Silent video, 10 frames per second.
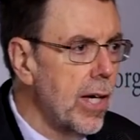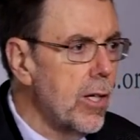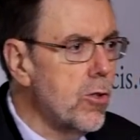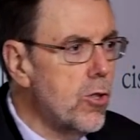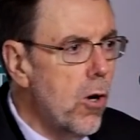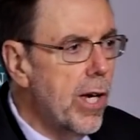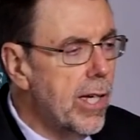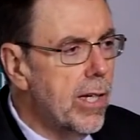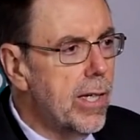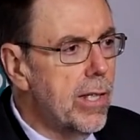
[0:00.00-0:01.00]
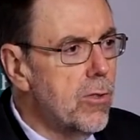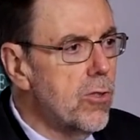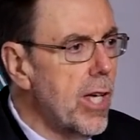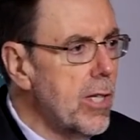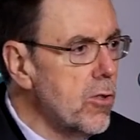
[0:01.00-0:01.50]
It's shocking in
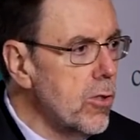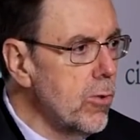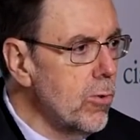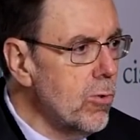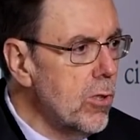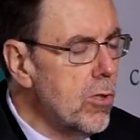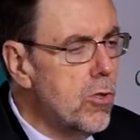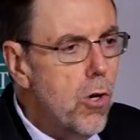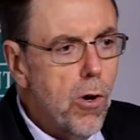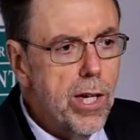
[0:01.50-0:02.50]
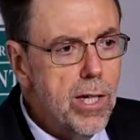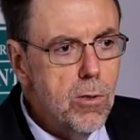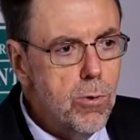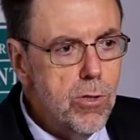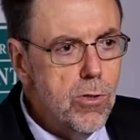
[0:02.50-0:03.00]
state schools, it's shocking in
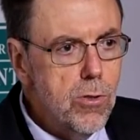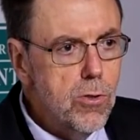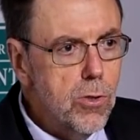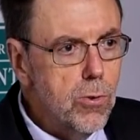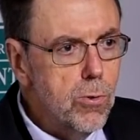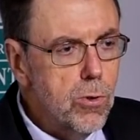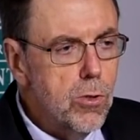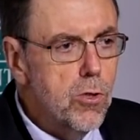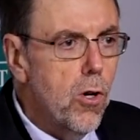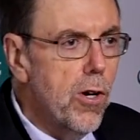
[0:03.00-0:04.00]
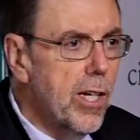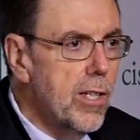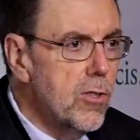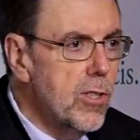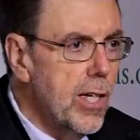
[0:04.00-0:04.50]
Christian schools, it's shocking in
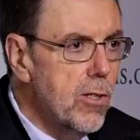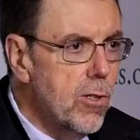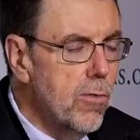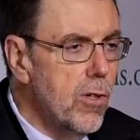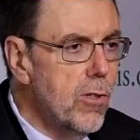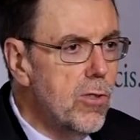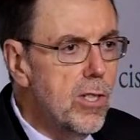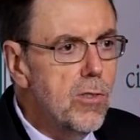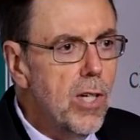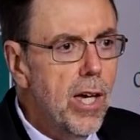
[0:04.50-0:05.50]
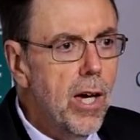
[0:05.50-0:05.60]
state universities.